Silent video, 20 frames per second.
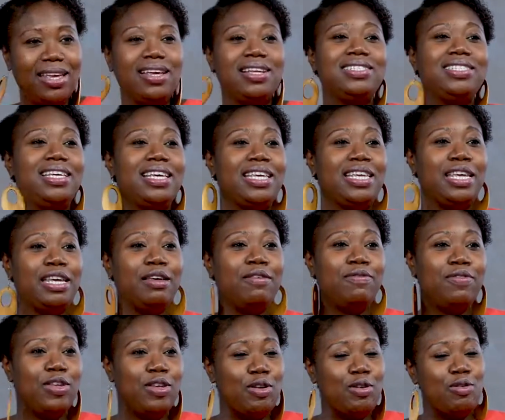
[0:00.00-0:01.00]
to give
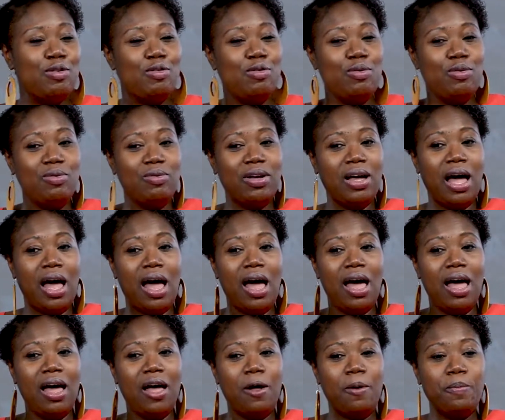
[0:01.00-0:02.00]
you
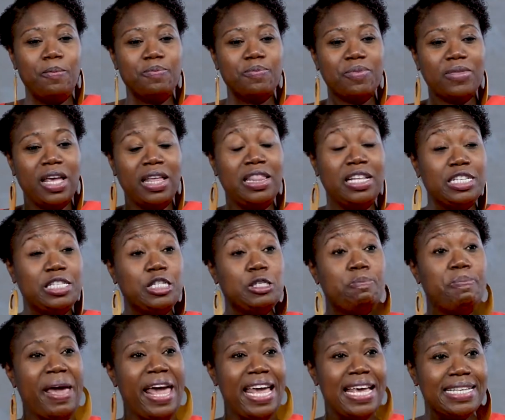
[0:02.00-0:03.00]
the
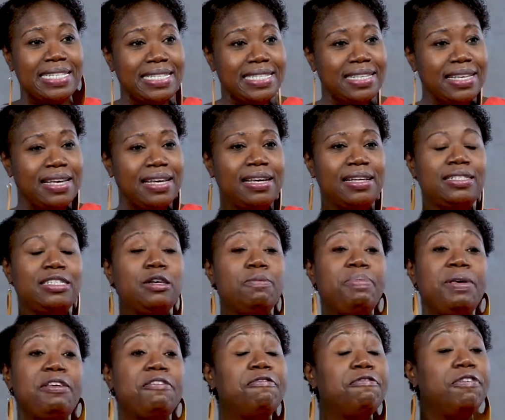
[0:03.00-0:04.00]
space to
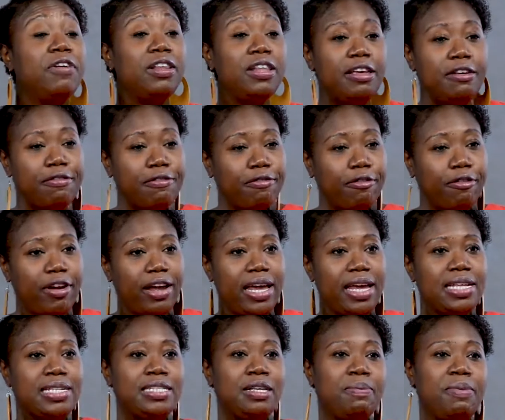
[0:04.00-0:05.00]
be fully
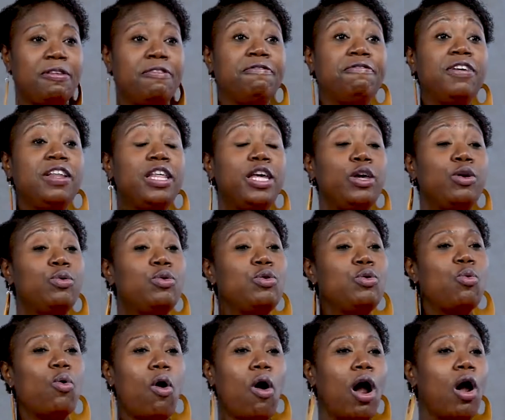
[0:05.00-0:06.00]
free, to be fully who
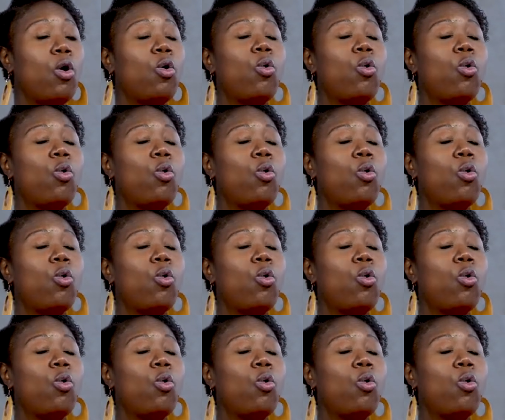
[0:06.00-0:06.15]
you are